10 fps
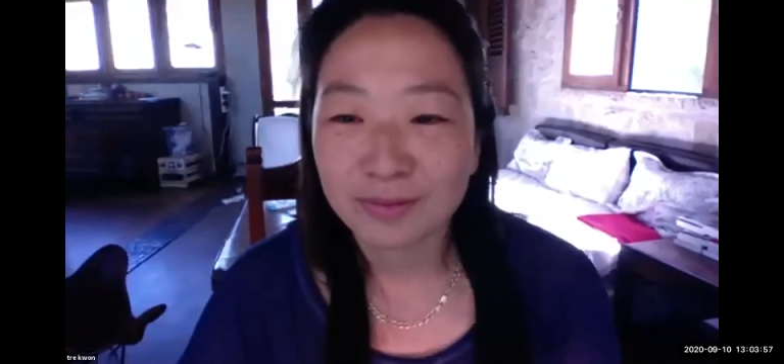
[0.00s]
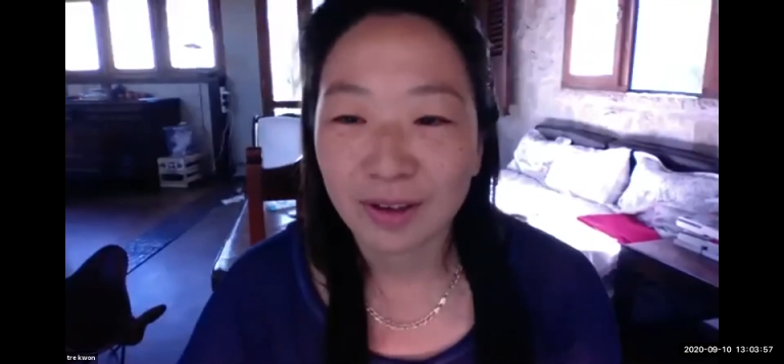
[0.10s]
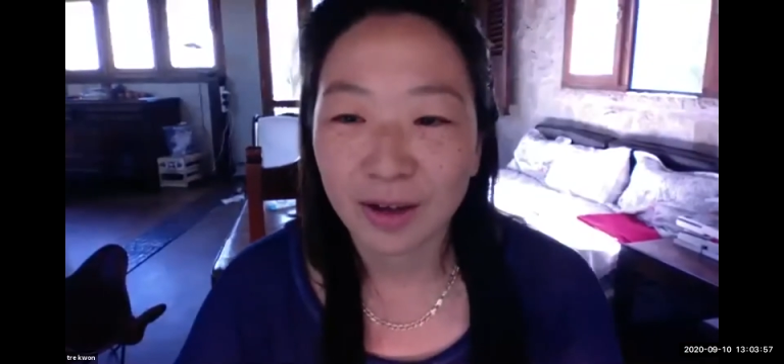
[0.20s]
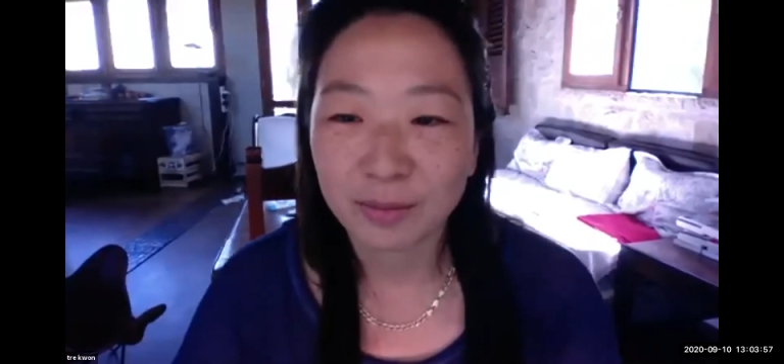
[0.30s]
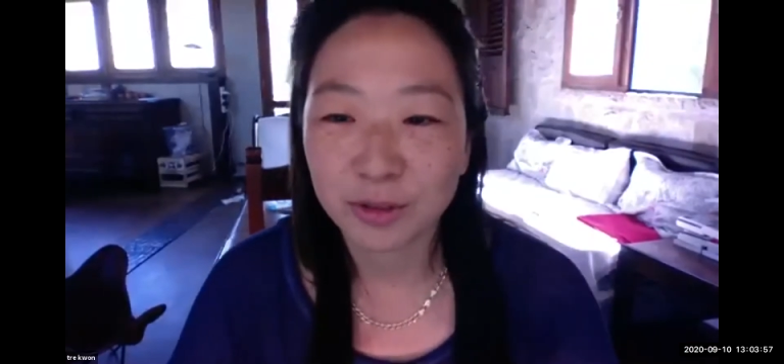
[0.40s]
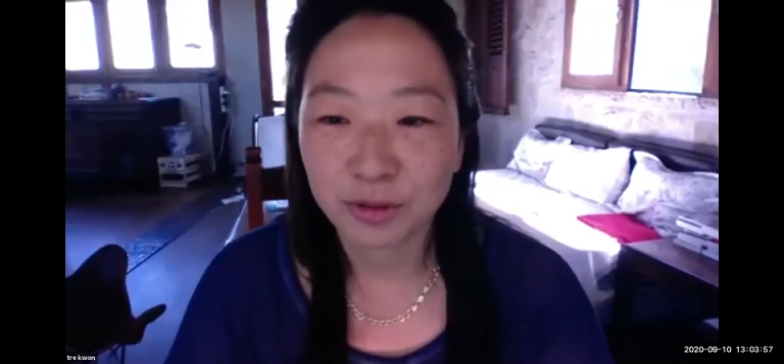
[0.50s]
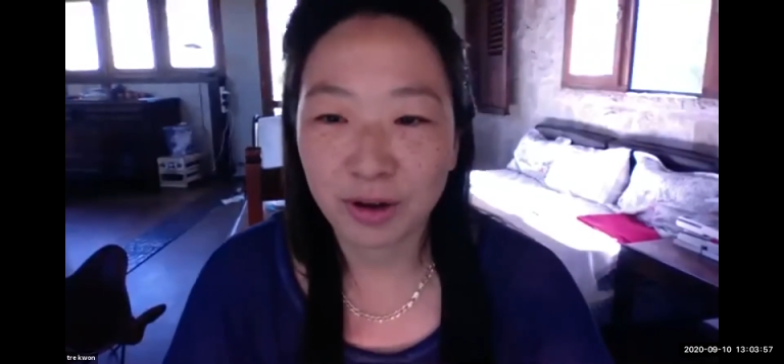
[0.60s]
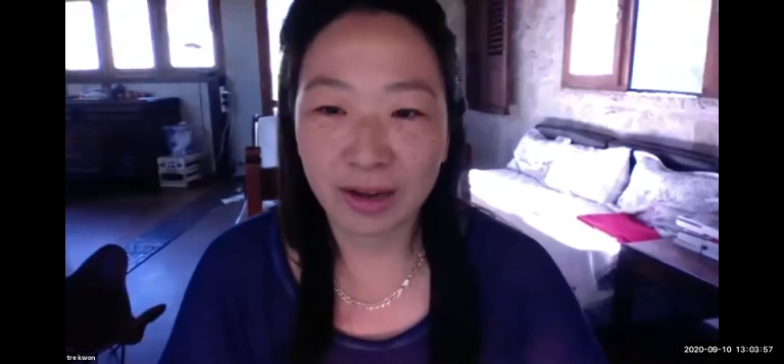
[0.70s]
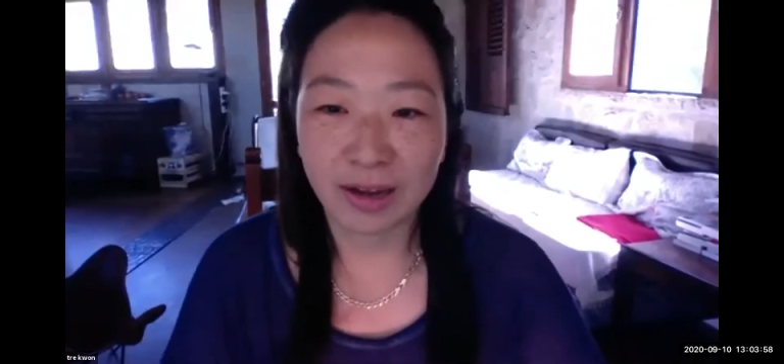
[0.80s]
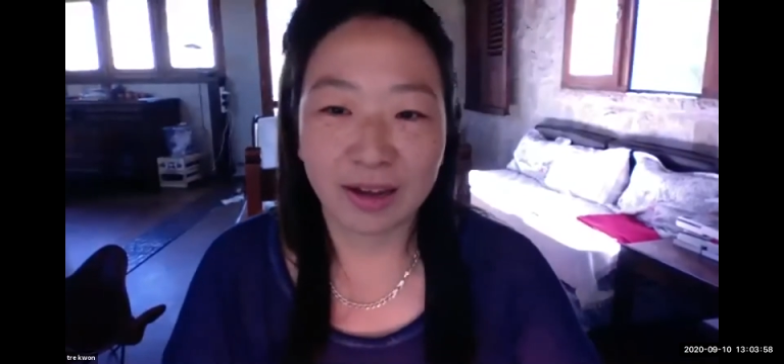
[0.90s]
I'm
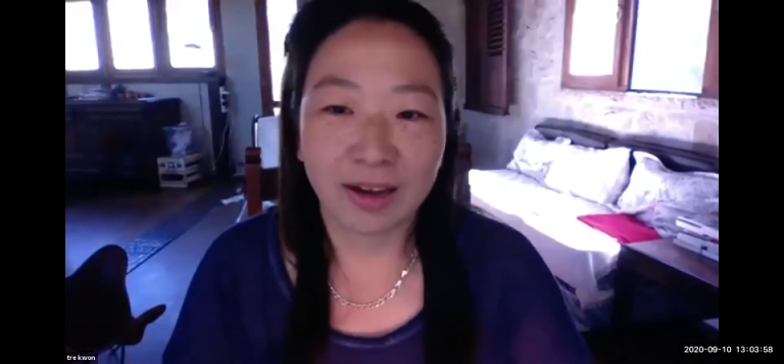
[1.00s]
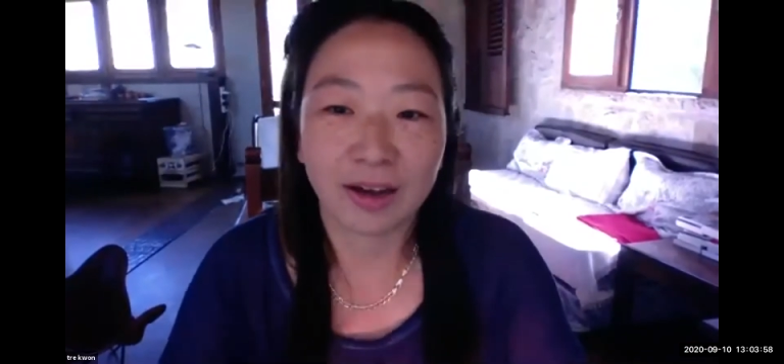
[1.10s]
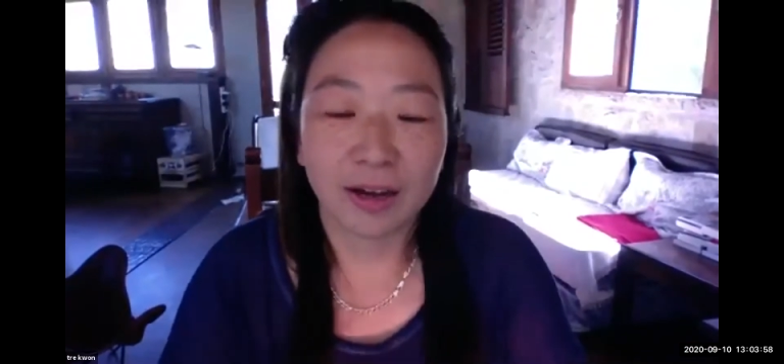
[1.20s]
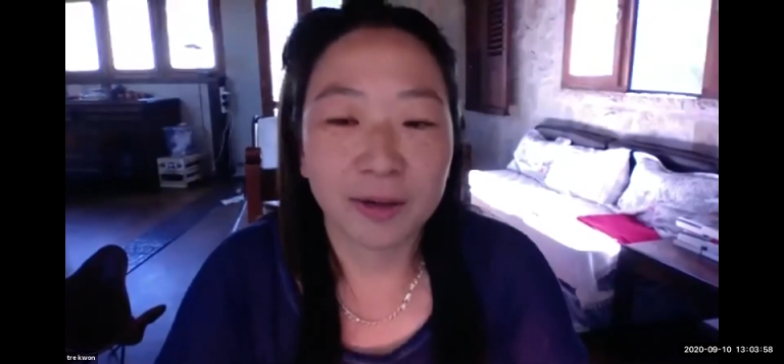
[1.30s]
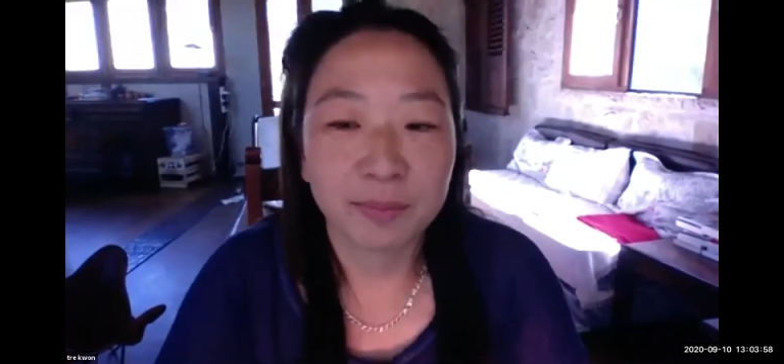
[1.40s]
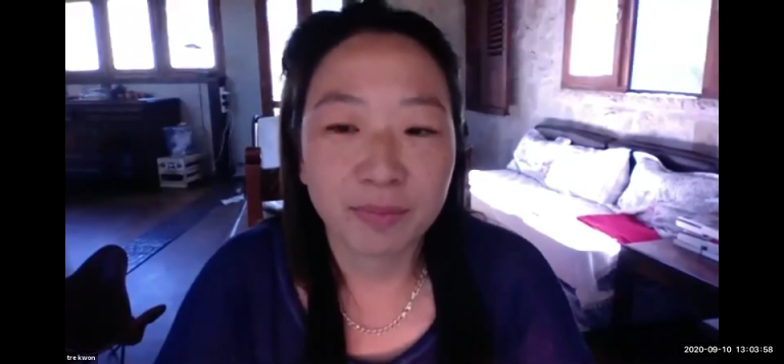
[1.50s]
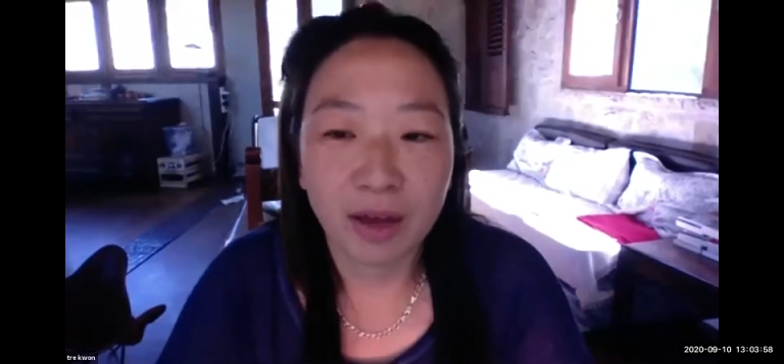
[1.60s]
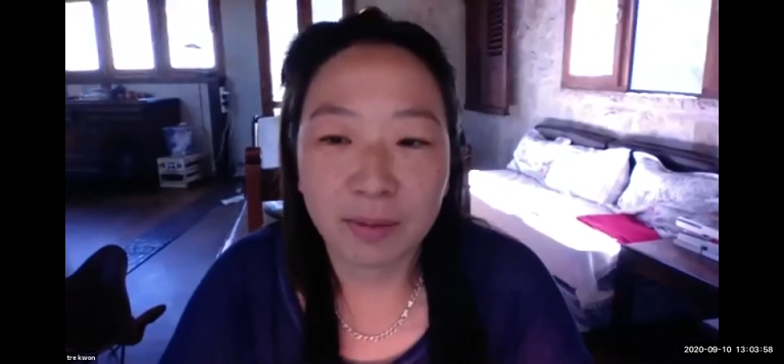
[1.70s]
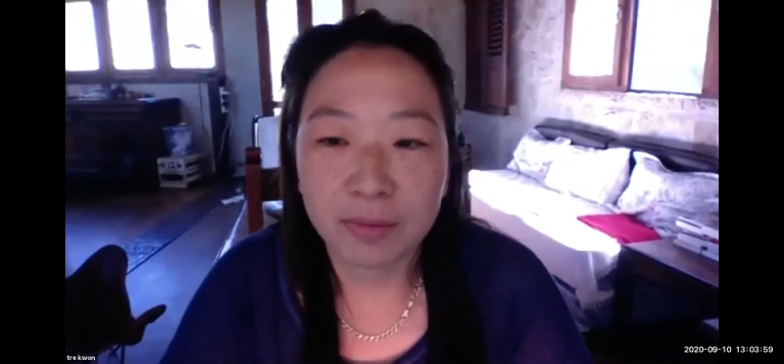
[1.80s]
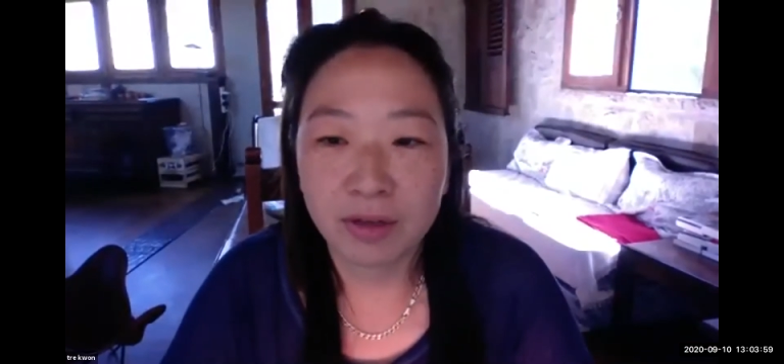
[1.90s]
Trey.
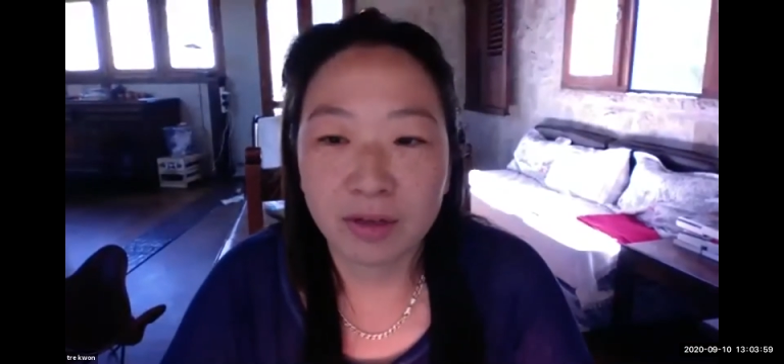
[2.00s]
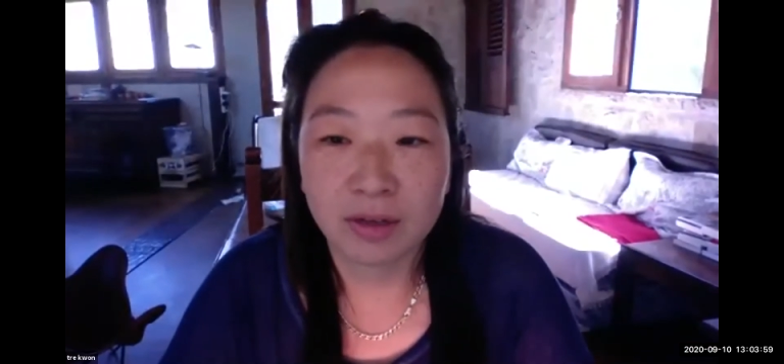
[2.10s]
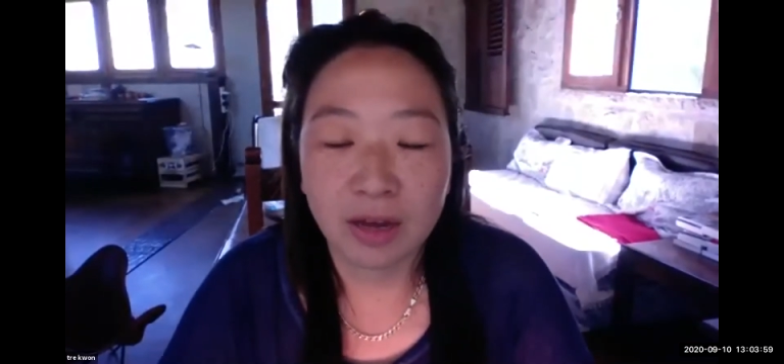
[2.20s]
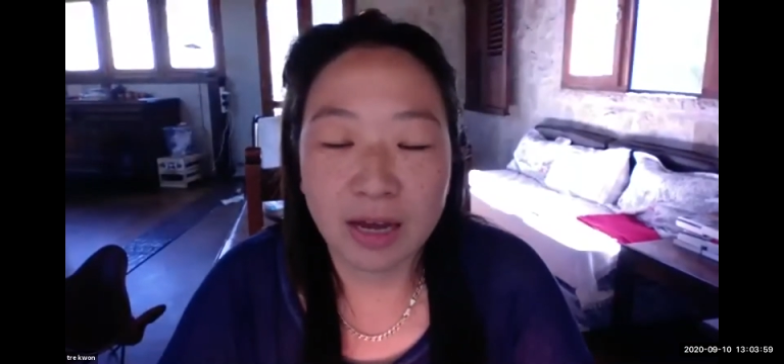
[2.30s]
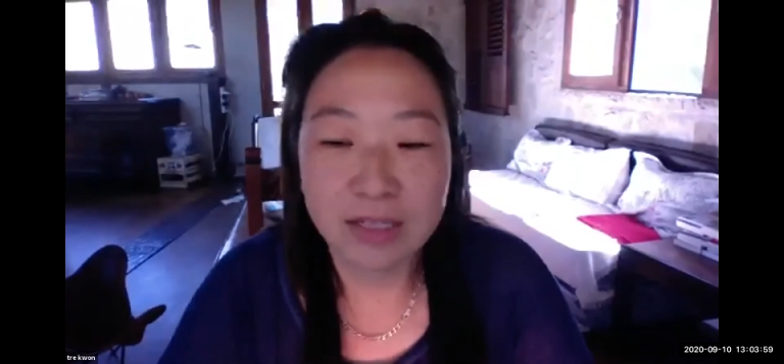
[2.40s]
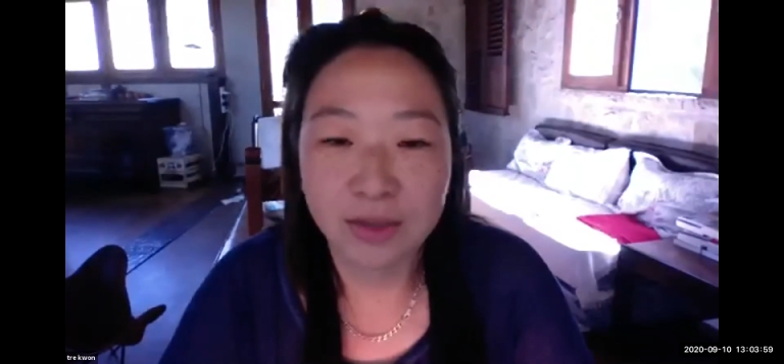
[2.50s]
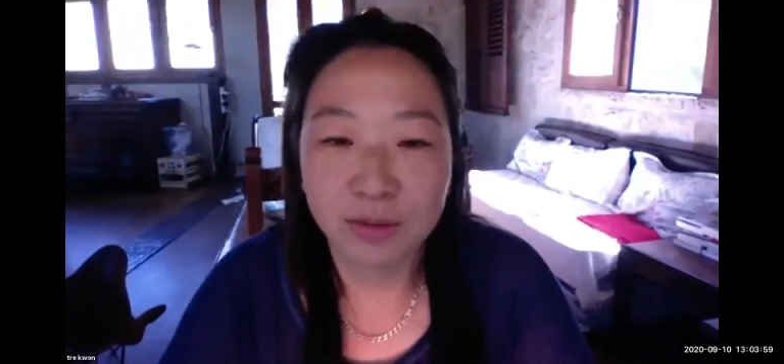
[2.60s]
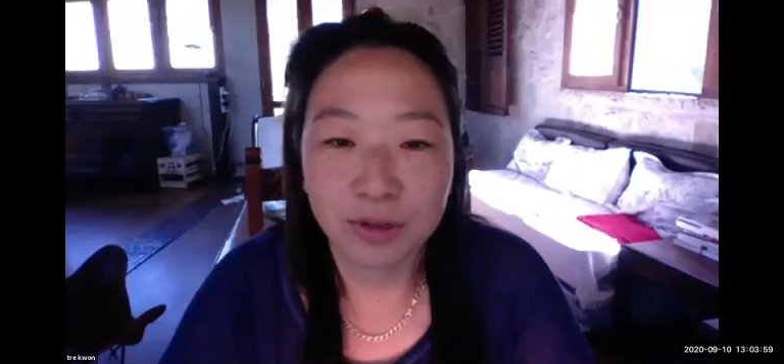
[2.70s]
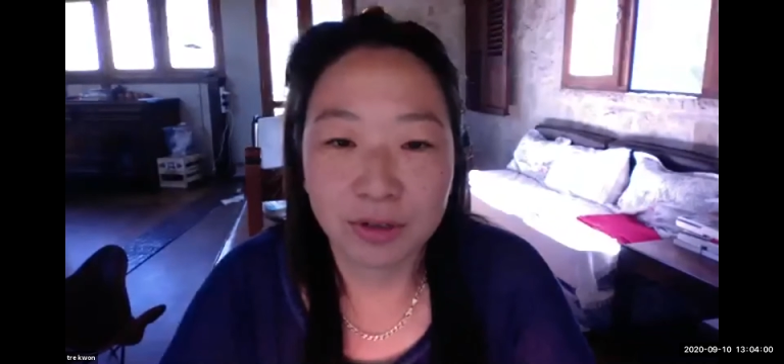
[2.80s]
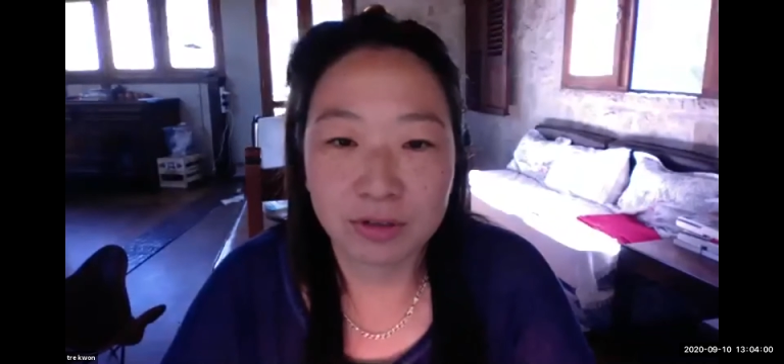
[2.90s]
I'm a ICU
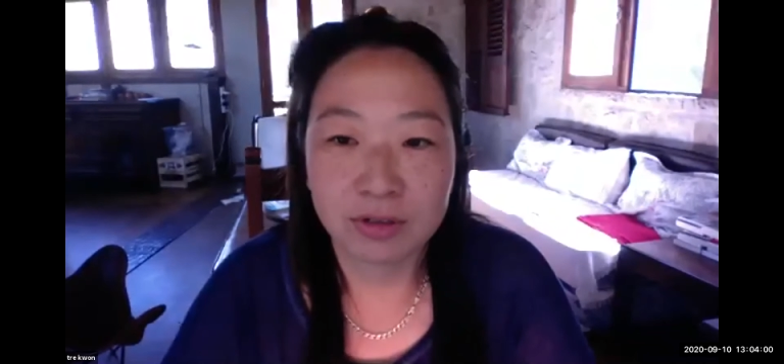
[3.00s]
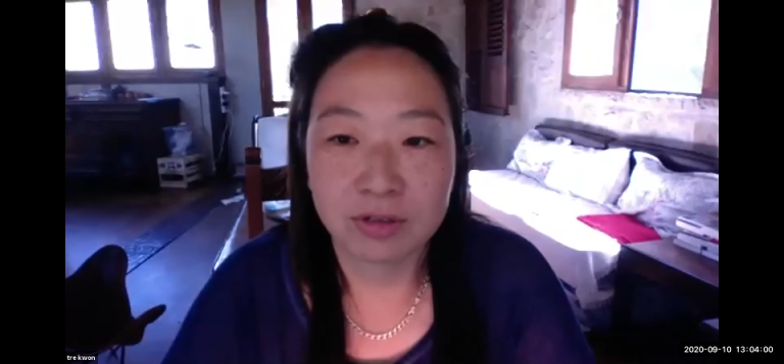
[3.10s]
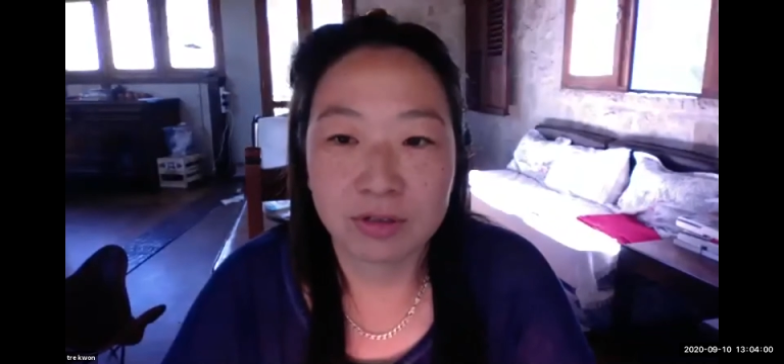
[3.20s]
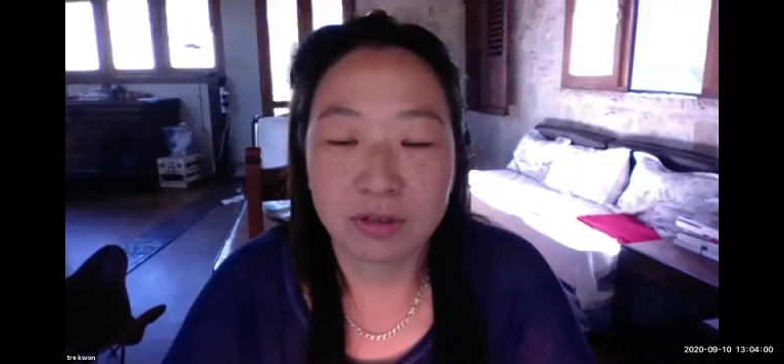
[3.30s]
nurse,